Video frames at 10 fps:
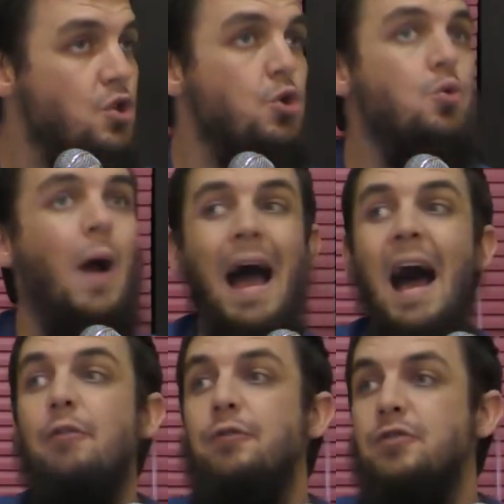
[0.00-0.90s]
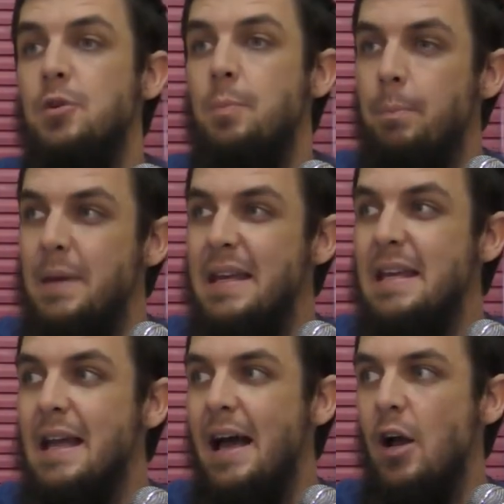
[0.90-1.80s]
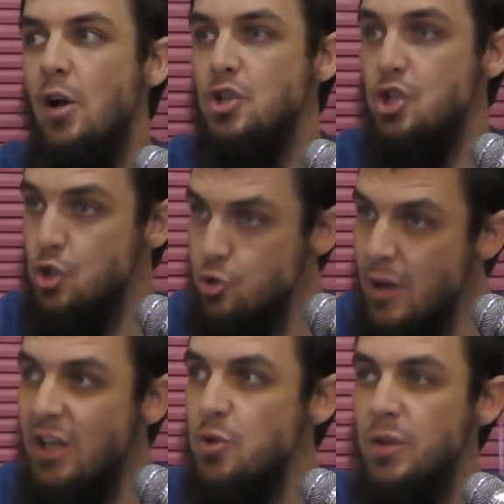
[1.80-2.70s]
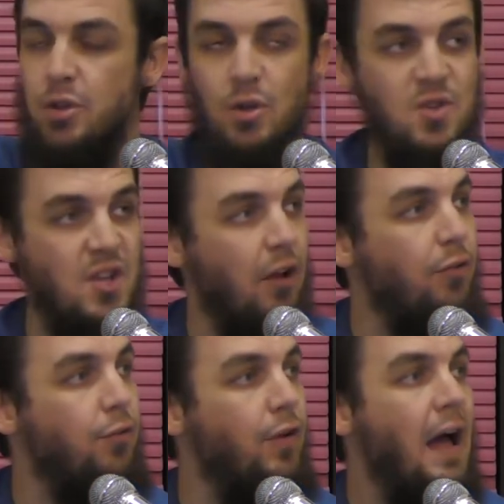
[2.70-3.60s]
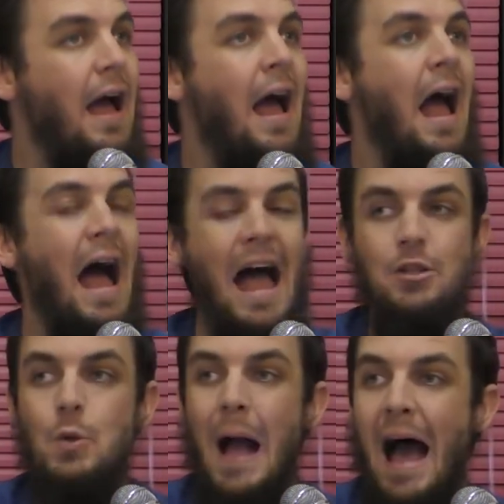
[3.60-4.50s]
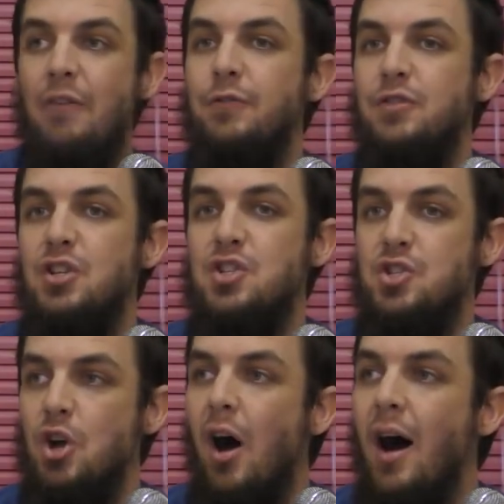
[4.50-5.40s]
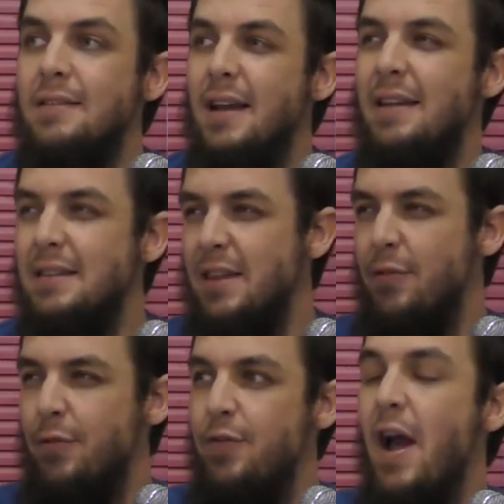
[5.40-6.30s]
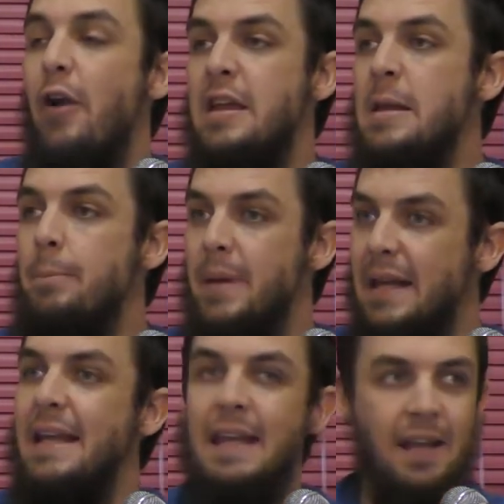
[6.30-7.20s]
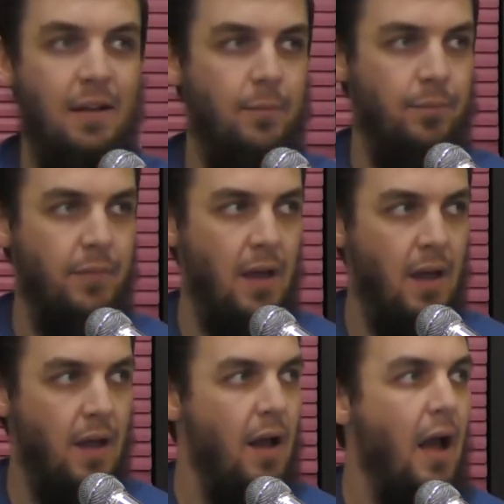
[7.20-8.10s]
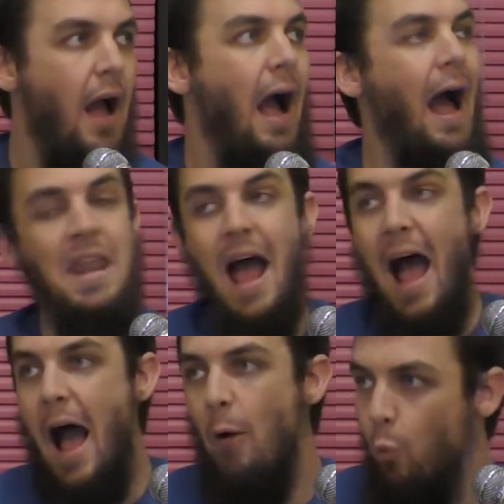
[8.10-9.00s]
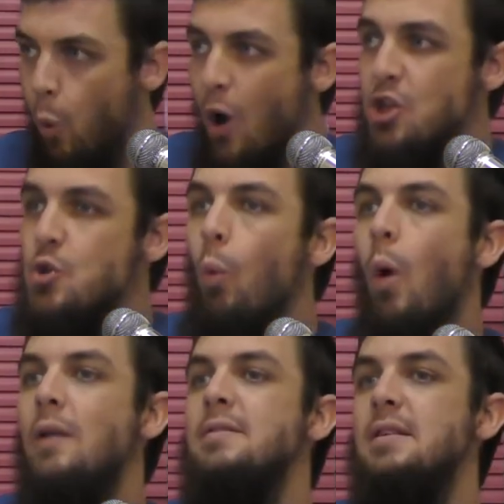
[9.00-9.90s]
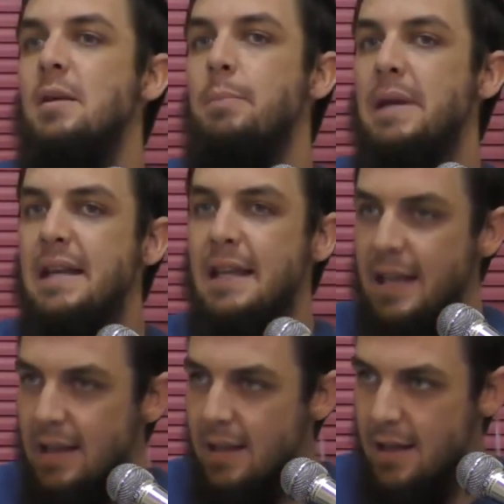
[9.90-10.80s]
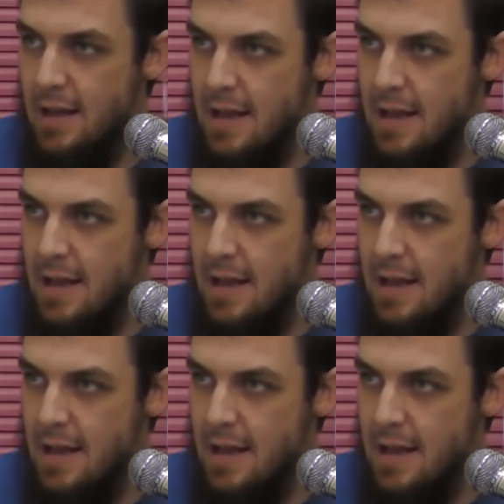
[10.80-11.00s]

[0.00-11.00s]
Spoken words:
So you have to be strict with yourself and you have to start at the very beginning. And what you want at the beginning